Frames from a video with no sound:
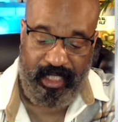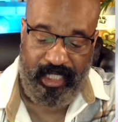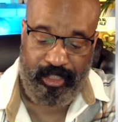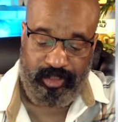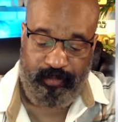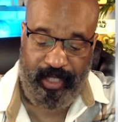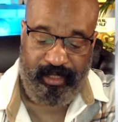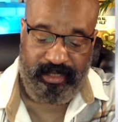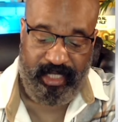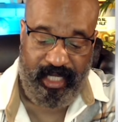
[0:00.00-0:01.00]
In her
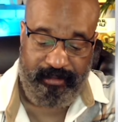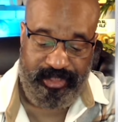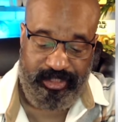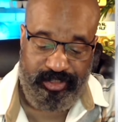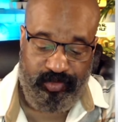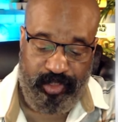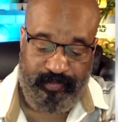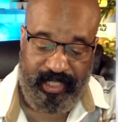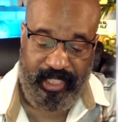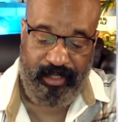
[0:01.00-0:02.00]
spare time, she enjoys
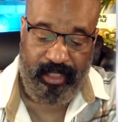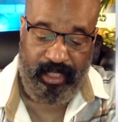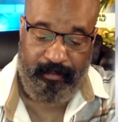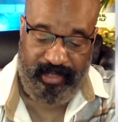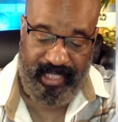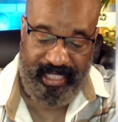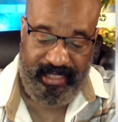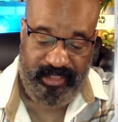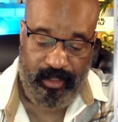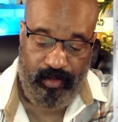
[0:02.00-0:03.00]
playing
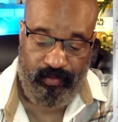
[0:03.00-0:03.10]
plays,